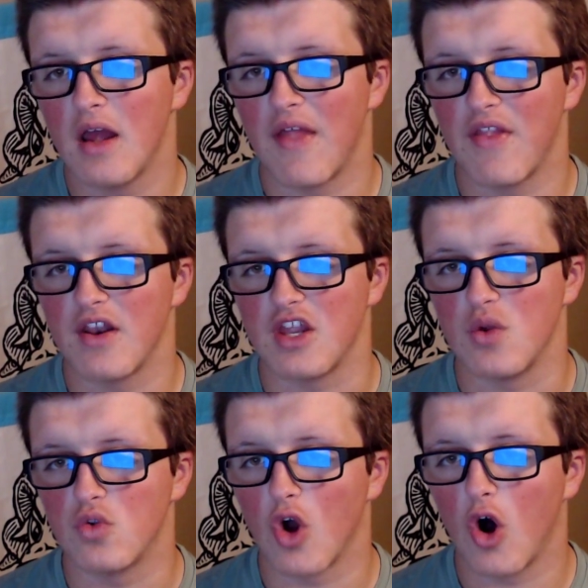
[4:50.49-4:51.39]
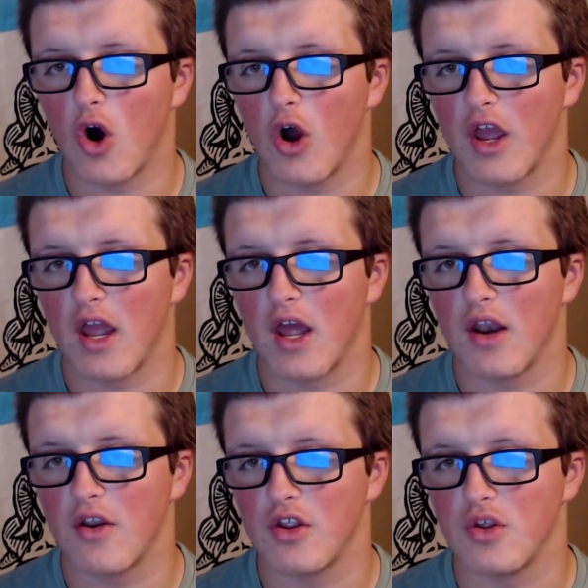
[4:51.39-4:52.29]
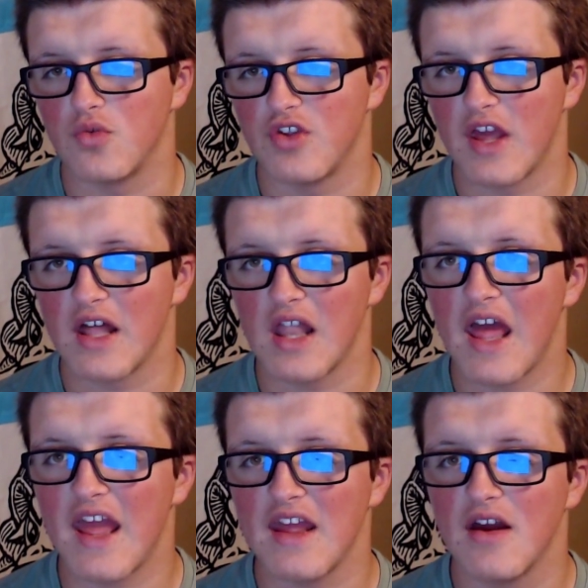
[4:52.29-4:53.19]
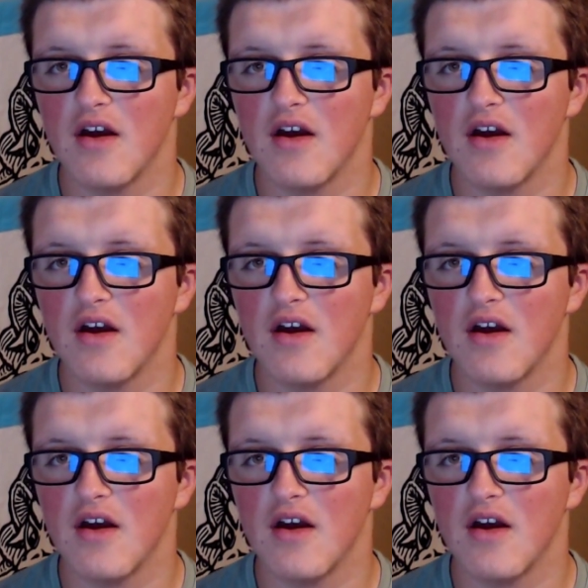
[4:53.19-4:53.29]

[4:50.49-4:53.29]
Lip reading: and then Utah and UCLA.